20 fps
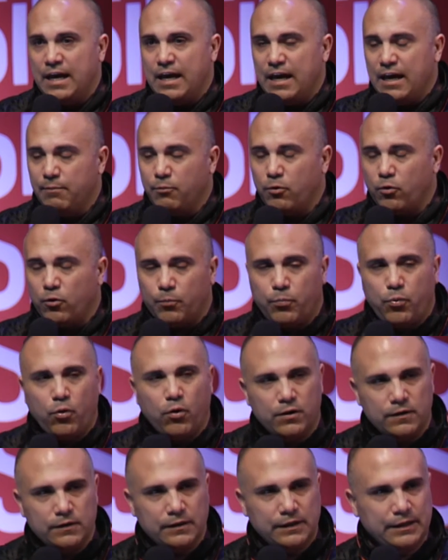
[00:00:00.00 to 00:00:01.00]
And more
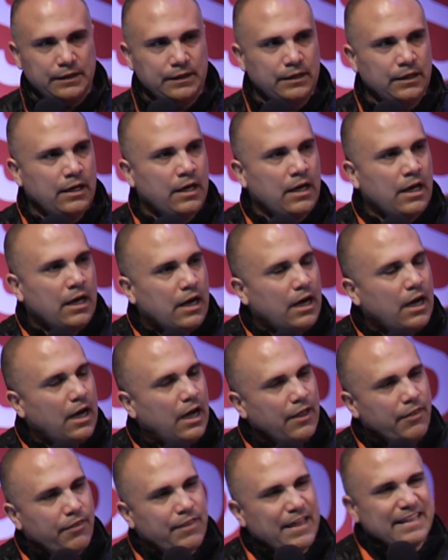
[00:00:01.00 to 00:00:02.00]
importantly,
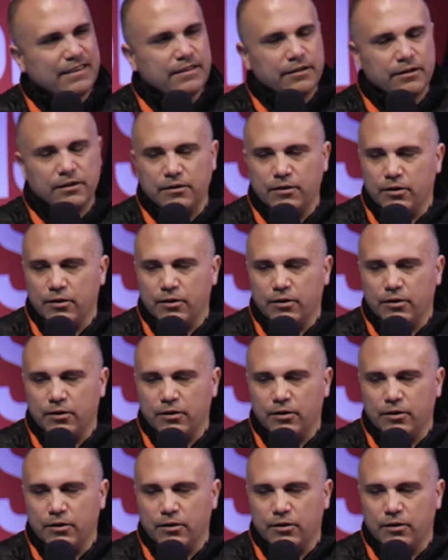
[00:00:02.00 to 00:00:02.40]
that the